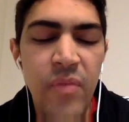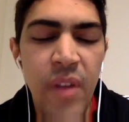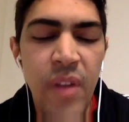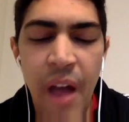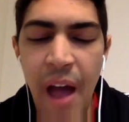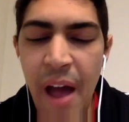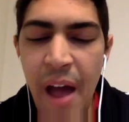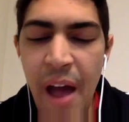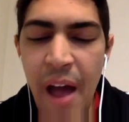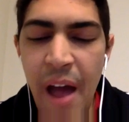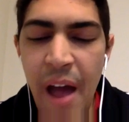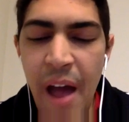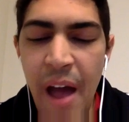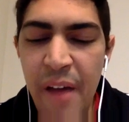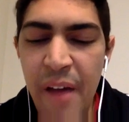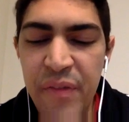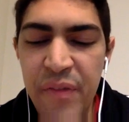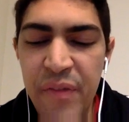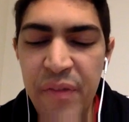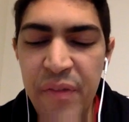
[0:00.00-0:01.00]
after
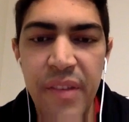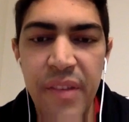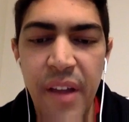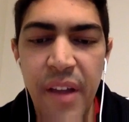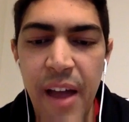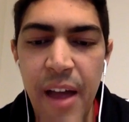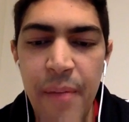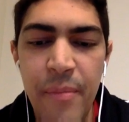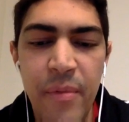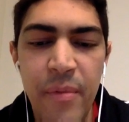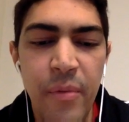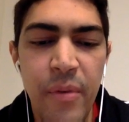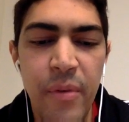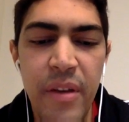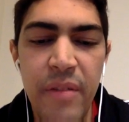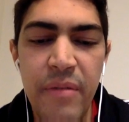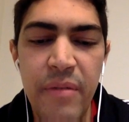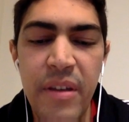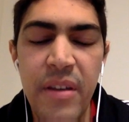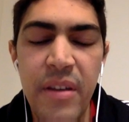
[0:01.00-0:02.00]
this time, we,
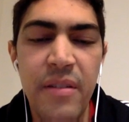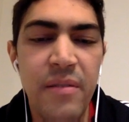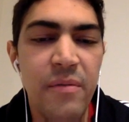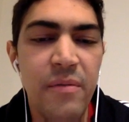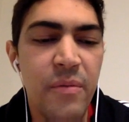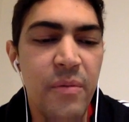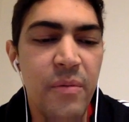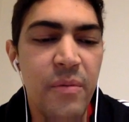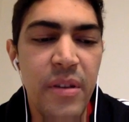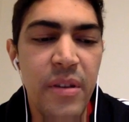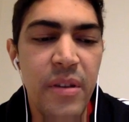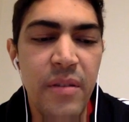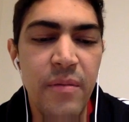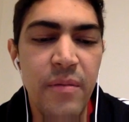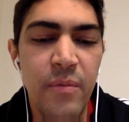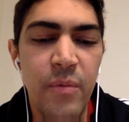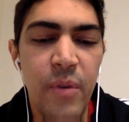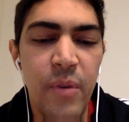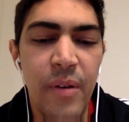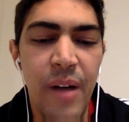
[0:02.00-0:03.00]
we,
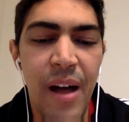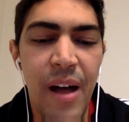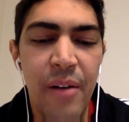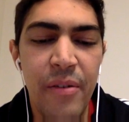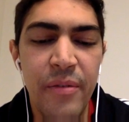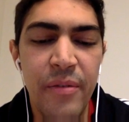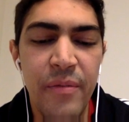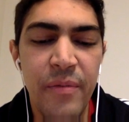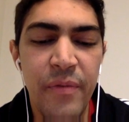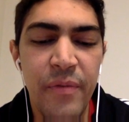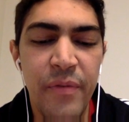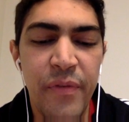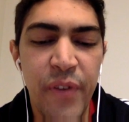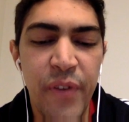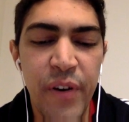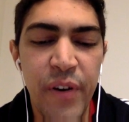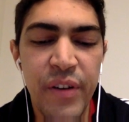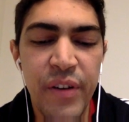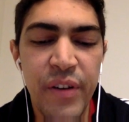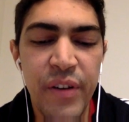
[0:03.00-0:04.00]
we our
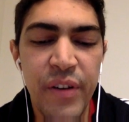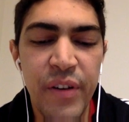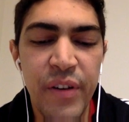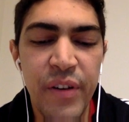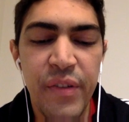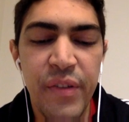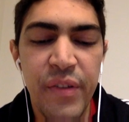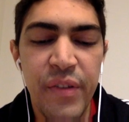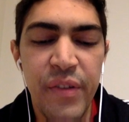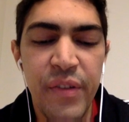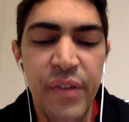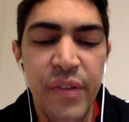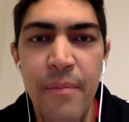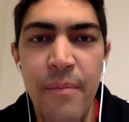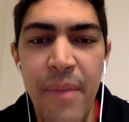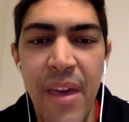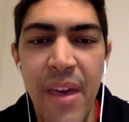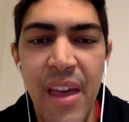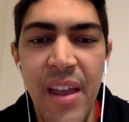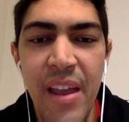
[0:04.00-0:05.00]
first
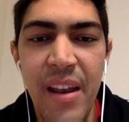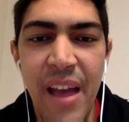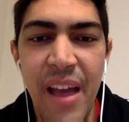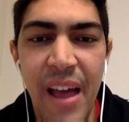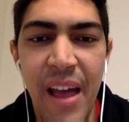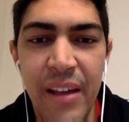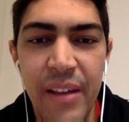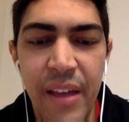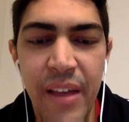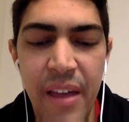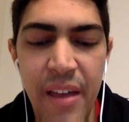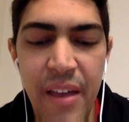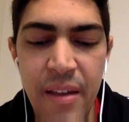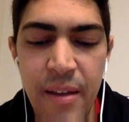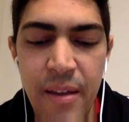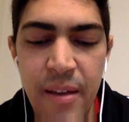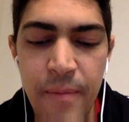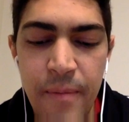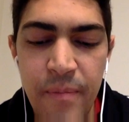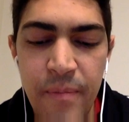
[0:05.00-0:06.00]
main
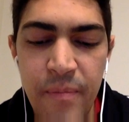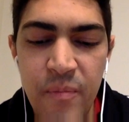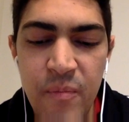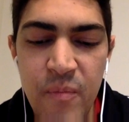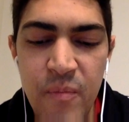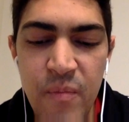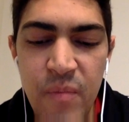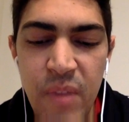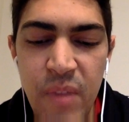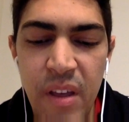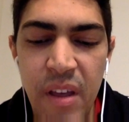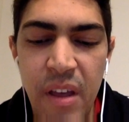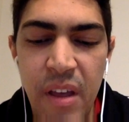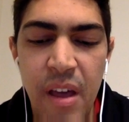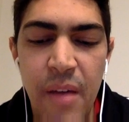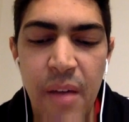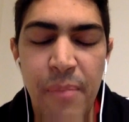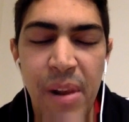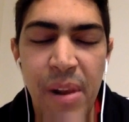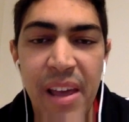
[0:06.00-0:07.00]
um,
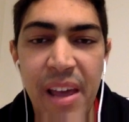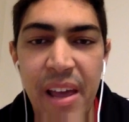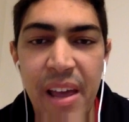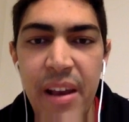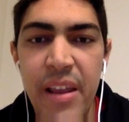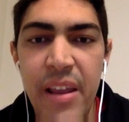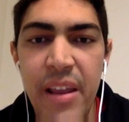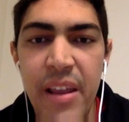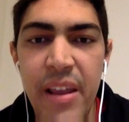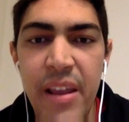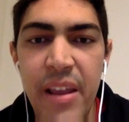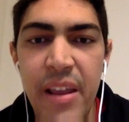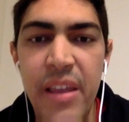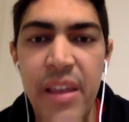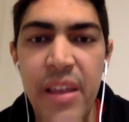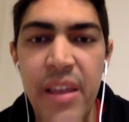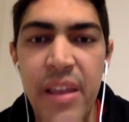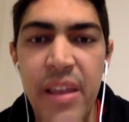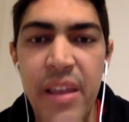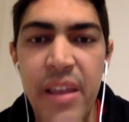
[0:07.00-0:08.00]
plan
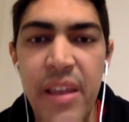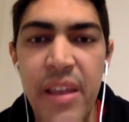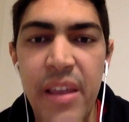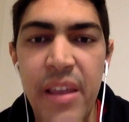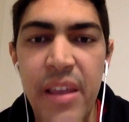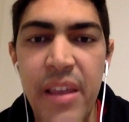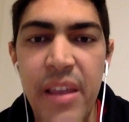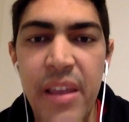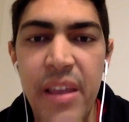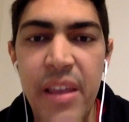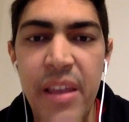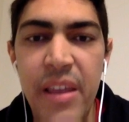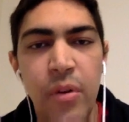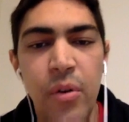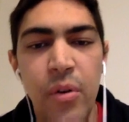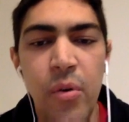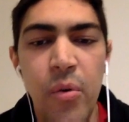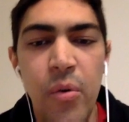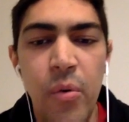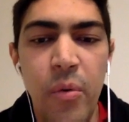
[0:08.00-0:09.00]
is selling.
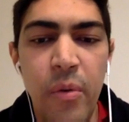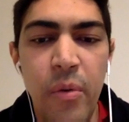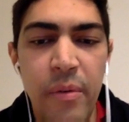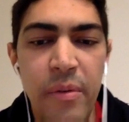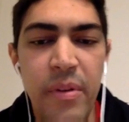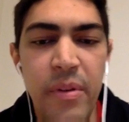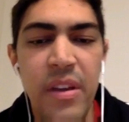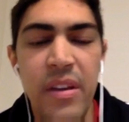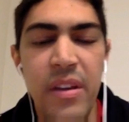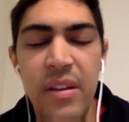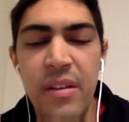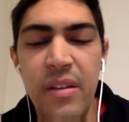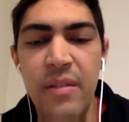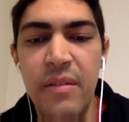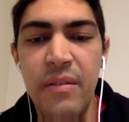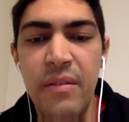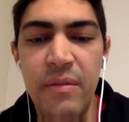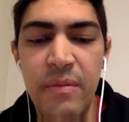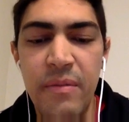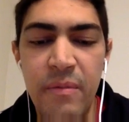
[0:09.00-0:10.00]
So we,
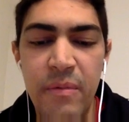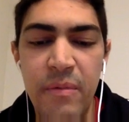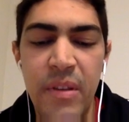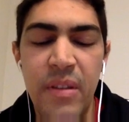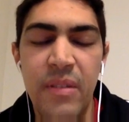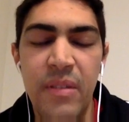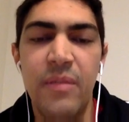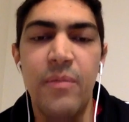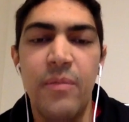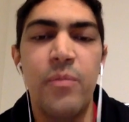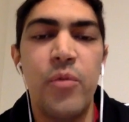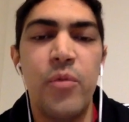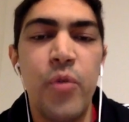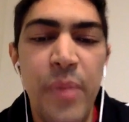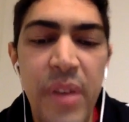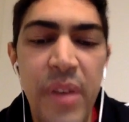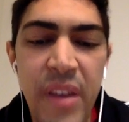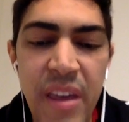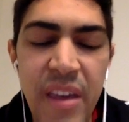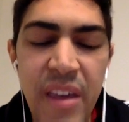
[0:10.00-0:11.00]
we, to
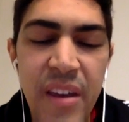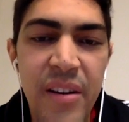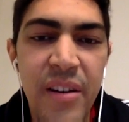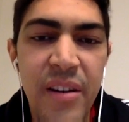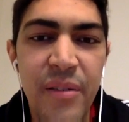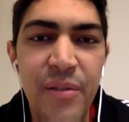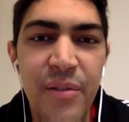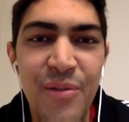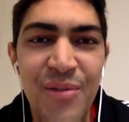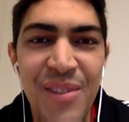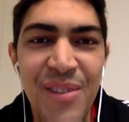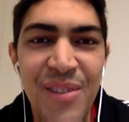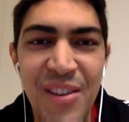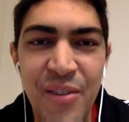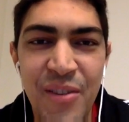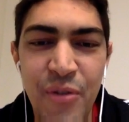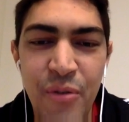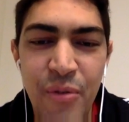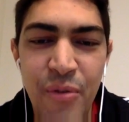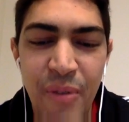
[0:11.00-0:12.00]
be here, you need
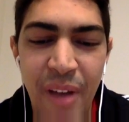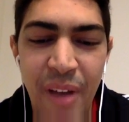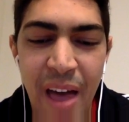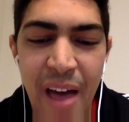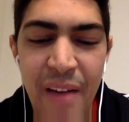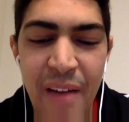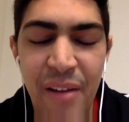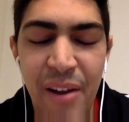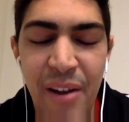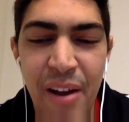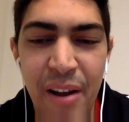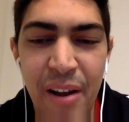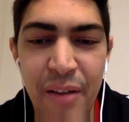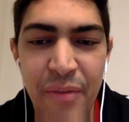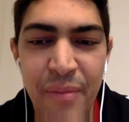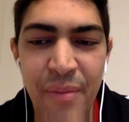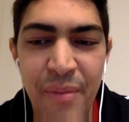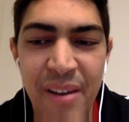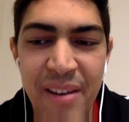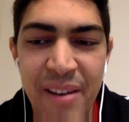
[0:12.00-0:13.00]
to have a lot of
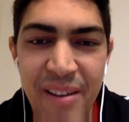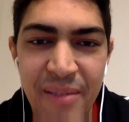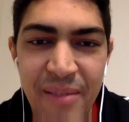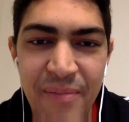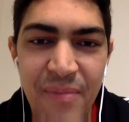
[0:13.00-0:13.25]
money